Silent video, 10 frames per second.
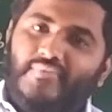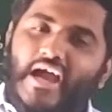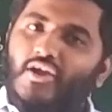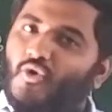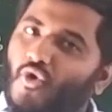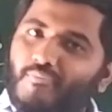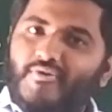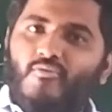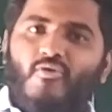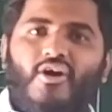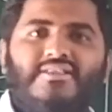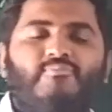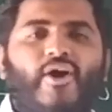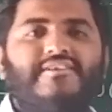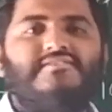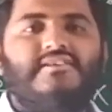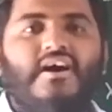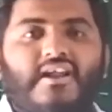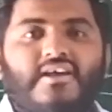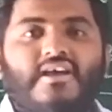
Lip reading: I hope you got the points here.